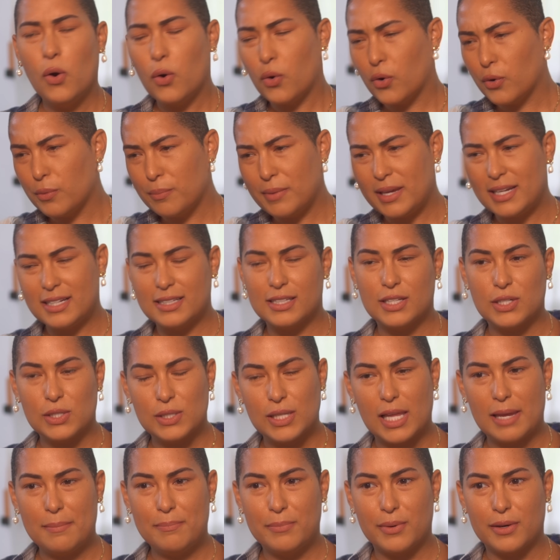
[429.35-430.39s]
or made a little
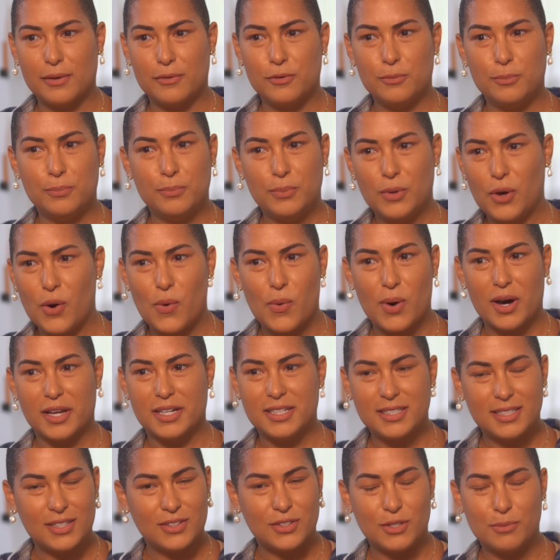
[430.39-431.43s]
light bulb go on
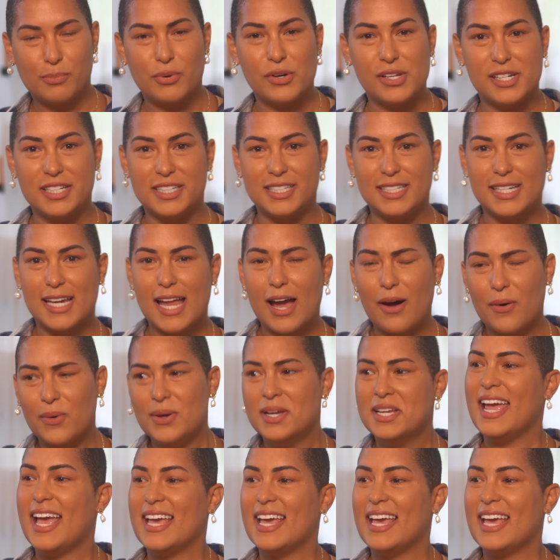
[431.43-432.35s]
until you pointed it out.